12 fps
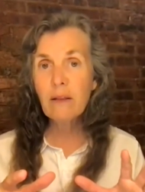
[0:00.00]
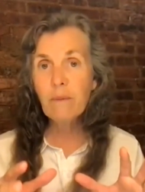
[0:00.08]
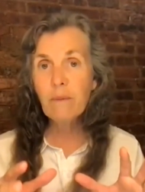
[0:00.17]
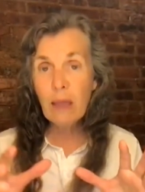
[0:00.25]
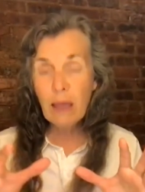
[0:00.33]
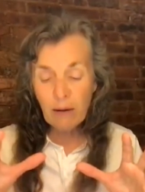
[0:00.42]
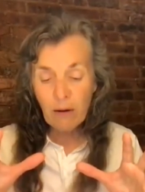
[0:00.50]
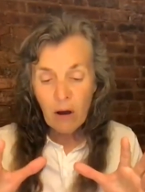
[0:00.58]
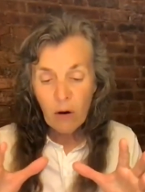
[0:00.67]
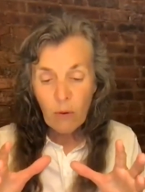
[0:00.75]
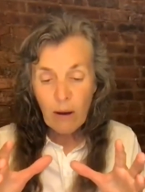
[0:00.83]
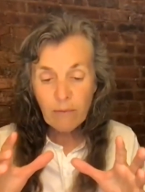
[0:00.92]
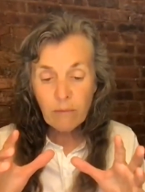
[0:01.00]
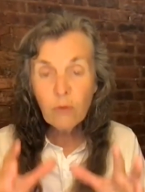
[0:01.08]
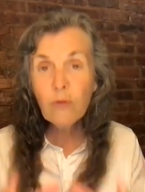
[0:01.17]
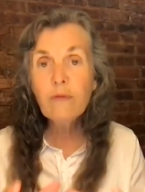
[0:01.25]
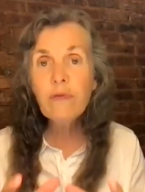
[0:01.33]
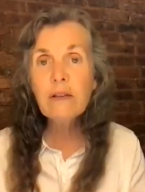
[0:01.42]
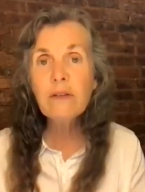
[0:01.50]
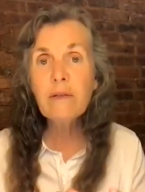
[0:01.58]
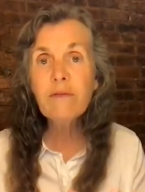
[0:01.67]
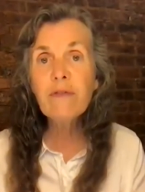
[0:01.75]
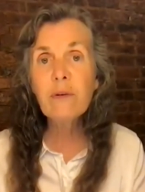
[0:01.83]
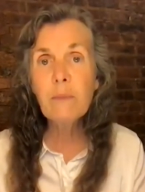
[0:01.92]
We have, we have moved this
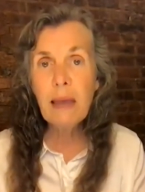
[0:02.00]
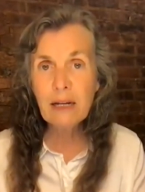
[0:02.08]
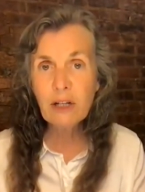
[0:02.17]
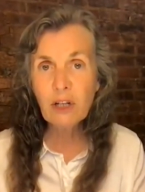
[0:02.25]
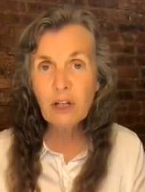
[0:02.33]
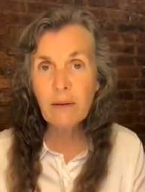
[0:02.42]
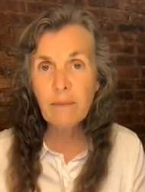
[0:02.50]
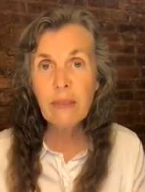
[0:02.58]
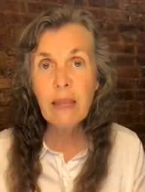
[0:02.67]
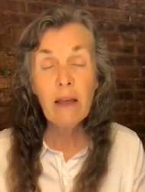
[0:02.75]
information,